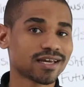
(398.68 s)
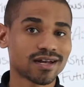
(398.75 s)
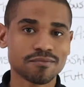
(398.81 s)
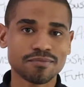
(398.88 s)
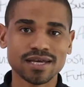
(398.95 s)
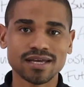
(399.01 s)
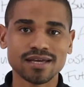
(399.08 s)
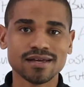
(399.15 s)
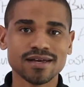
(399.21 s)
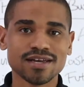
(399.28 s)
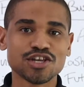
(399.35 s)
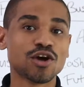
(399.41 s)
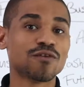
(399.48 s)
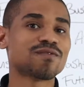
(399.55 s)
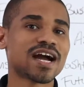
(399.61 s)
going to be,
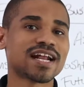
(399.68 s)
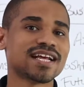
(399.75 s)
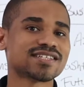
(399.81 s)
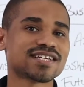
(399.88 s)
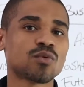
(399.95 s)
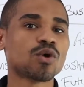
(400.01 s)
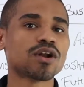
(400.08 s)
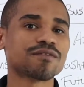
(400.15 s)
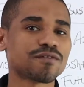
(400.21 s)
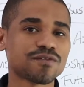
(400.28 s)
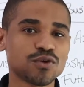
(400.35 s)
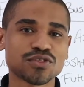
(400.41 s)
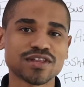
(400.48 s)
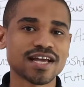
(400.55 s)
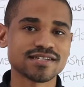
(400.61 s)
financing one of a
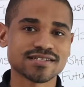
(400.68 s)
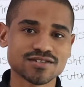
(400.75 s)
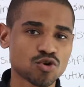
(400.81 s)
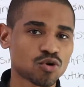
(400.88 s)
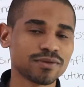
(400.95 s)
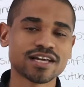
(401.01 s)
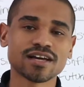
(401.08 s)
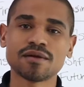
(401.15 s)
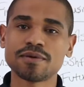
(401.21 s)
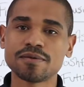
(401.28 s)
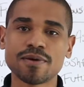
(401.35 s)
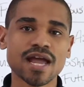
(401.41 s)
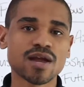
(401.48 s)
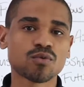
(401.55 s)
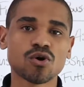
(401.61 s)
few things. It's normally going to be
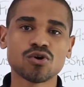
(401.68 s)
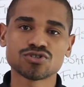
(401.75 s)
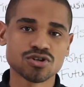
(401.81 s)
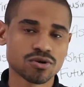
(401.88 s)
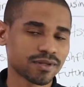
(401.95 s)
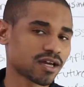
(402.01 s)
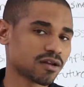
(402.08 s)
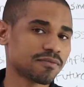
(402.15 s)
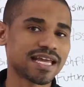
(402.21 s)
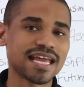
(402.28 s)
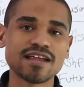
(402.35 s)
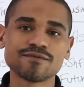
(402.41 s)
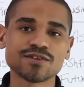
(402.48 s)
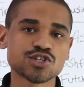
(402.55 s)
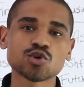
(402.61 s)
payroll. It's normally going to be
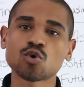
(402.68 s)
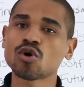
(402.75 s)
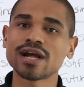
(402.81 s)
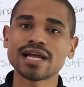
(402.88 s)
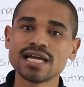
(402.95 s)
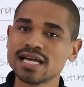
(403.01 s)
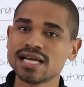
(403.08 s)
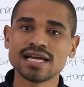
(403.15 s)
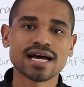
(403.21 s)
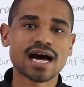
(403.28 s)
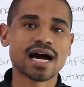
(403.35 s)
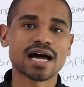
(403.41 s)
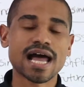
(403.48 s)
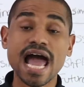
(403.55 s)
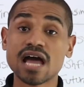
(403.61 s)
inventory,
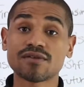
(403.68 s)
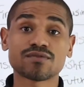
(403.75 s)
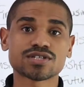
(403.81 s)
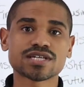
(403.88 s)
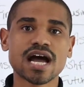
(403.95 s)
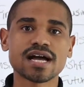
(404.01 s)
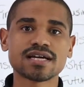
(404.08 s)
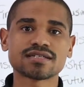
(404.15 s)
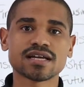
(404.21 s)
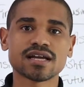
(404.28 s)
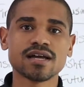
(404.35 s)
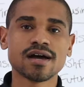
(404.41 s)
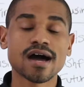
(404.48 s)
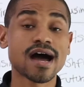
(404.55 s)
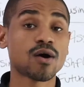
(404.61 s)
advertising,
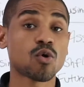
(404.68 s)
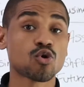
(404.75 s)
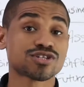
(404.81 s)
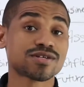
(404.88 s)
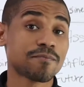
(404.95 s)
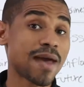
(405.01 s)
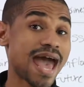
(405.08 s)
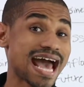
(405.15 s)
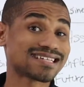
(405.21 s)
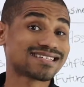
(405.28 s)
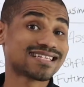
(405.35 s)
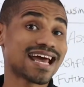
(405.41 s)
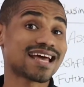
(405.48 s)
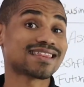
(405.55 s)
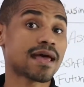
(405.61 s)
or some past
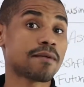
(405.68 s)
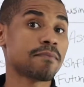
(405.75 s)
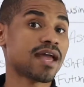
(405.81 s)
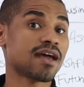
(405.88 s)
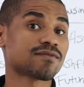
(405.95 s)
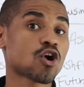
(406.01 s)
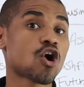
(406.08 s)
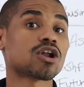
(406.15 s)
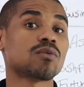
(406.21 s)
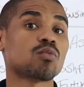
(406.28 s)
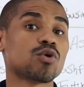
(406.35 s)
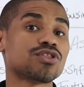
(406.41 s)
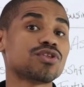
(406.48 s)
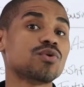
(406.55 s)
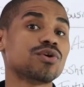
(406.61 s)
debt that may have caught up
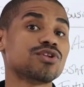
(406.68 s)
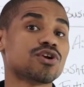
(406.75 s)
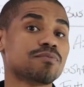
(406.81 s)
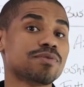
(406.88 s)
with you in your